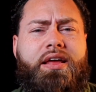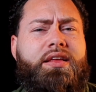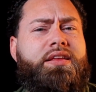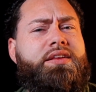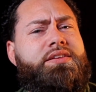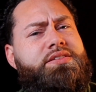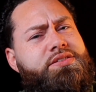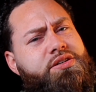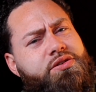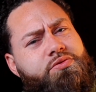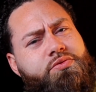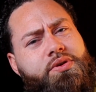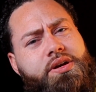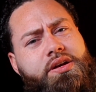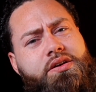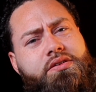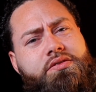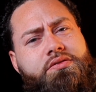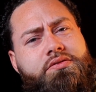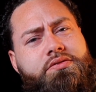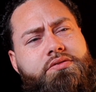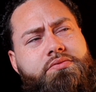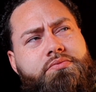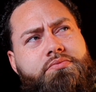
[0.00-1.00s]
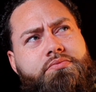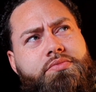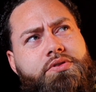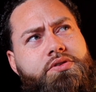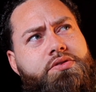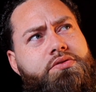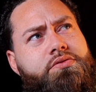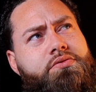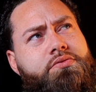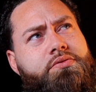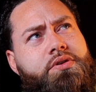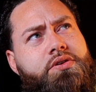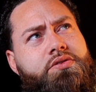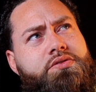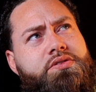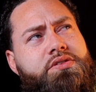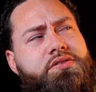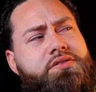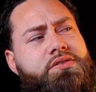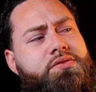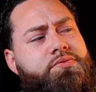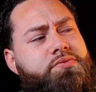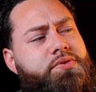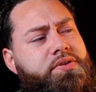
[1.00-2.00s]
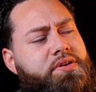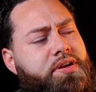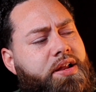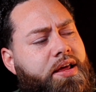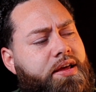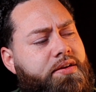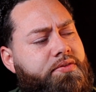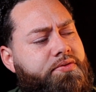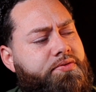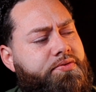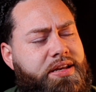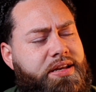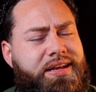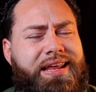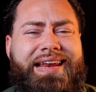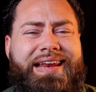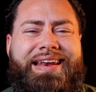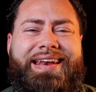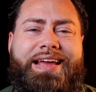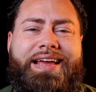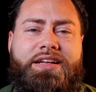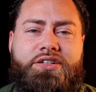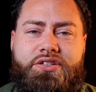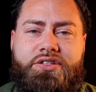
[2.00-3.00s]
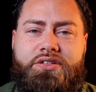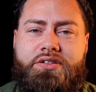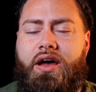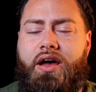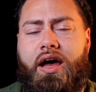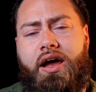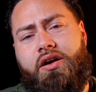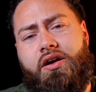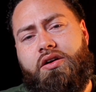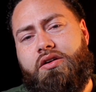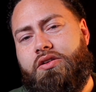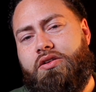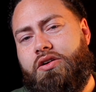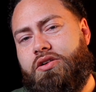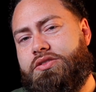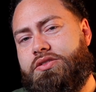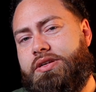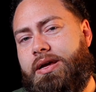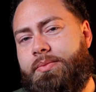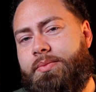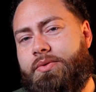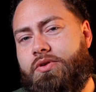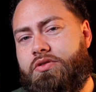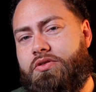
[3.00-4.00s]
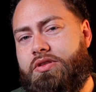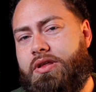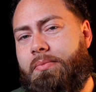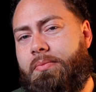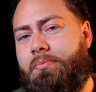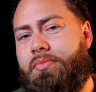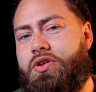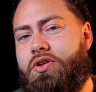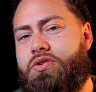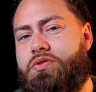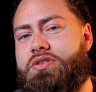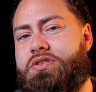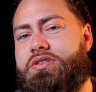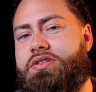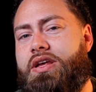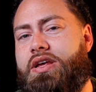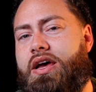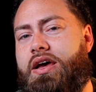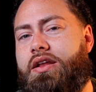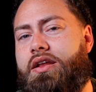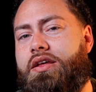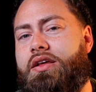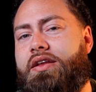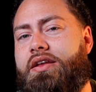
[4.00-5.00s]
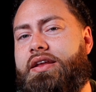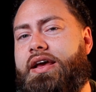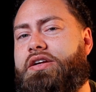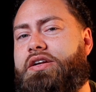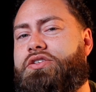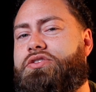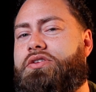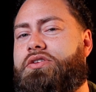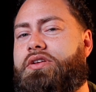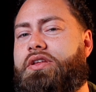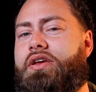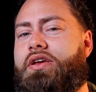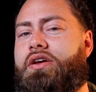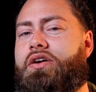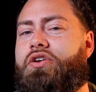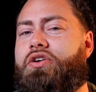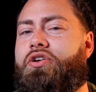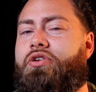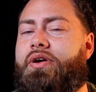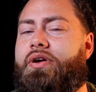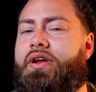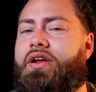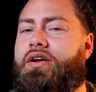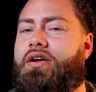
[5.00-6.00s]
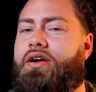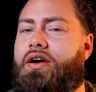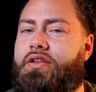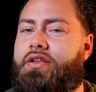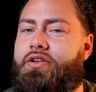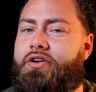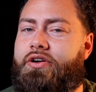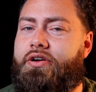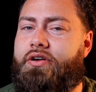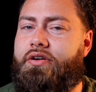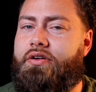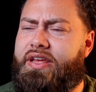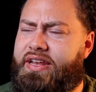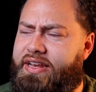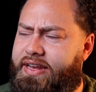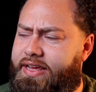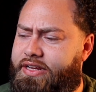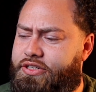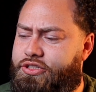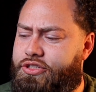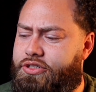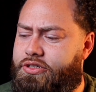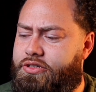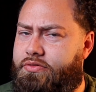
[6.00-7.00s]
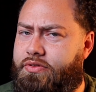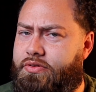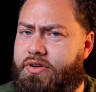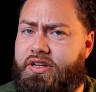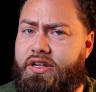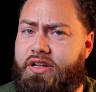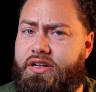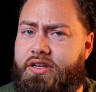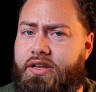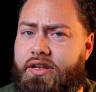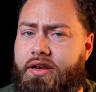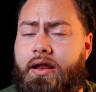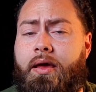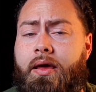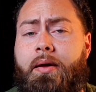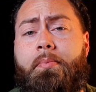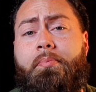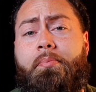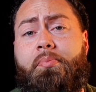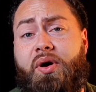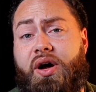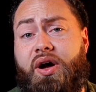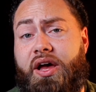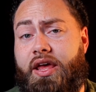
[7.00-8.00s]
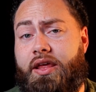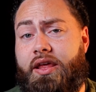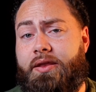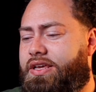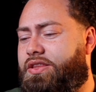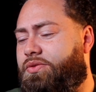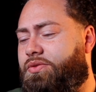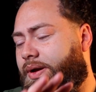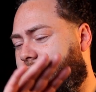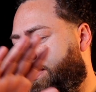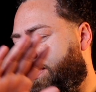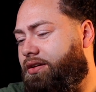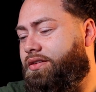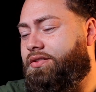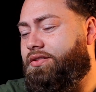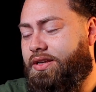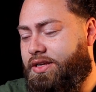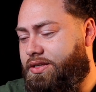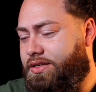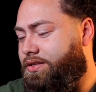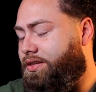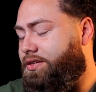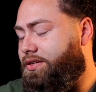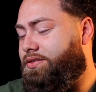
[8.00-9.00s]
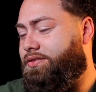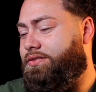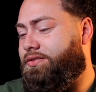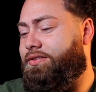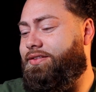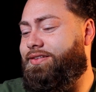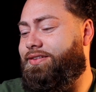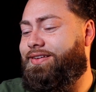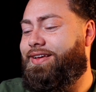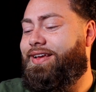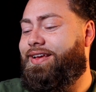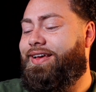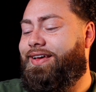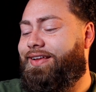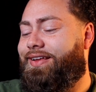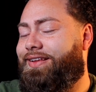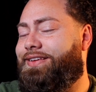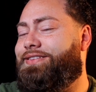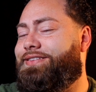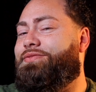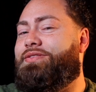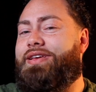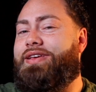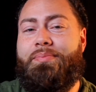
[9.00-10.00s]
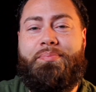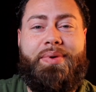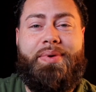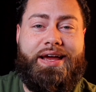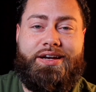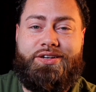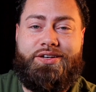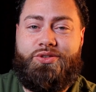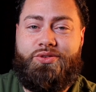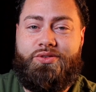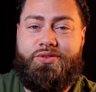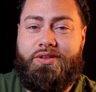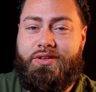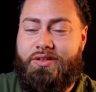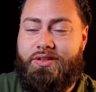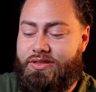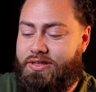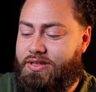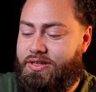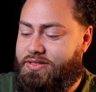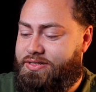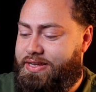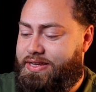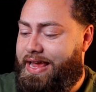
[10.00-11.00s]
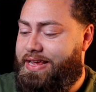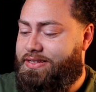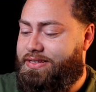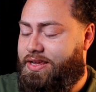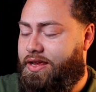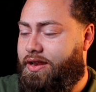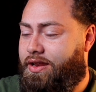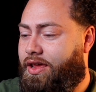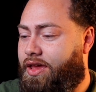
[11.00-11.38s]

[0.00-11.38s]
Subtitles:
Is there real blue roses in real life, in like nature? I heard a long time ago that blue is not a naturally occurring color in nature. Redundant. But either way, let's get back to the task at